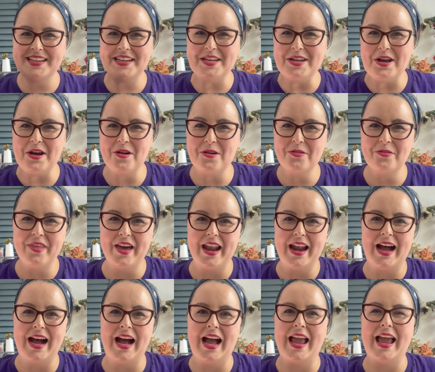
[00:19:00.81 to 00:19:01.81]
know that
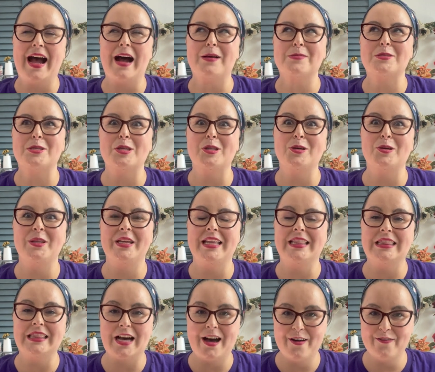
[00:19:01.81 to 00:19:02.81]
I absolutely
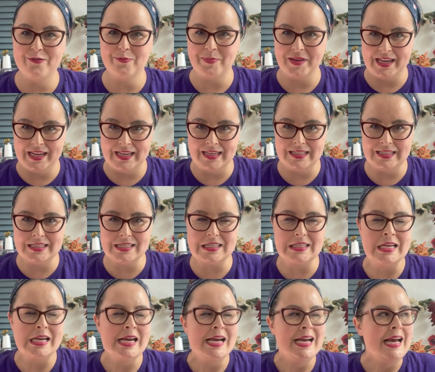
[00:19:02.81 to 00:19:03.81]
love pins,